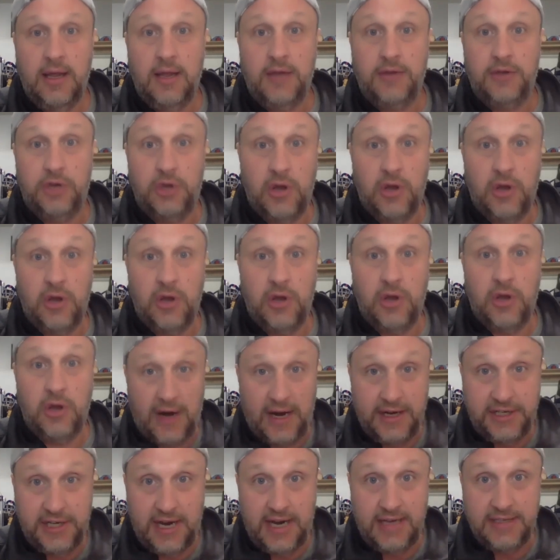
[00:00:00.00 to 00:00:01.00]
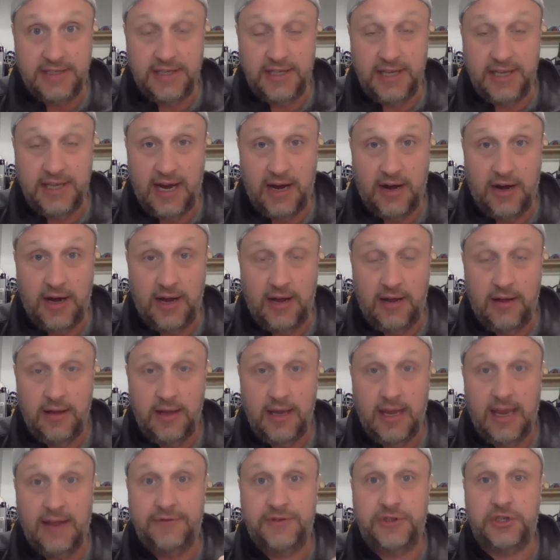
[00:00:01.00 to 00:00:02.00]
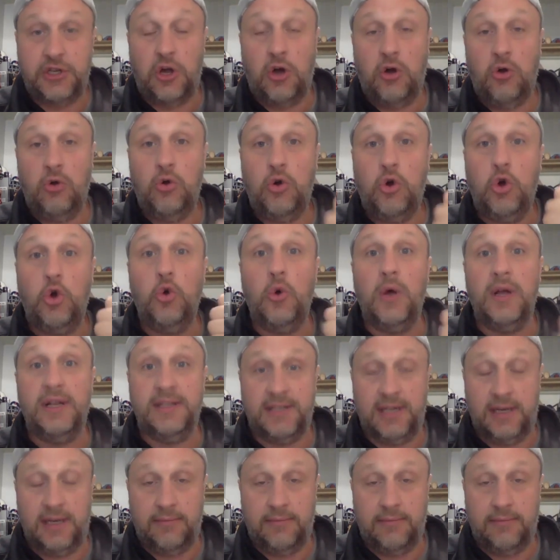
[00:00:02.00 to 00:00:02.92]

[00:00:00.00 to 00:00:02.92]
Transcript: Do you have a franchise in the area? If so, who is it?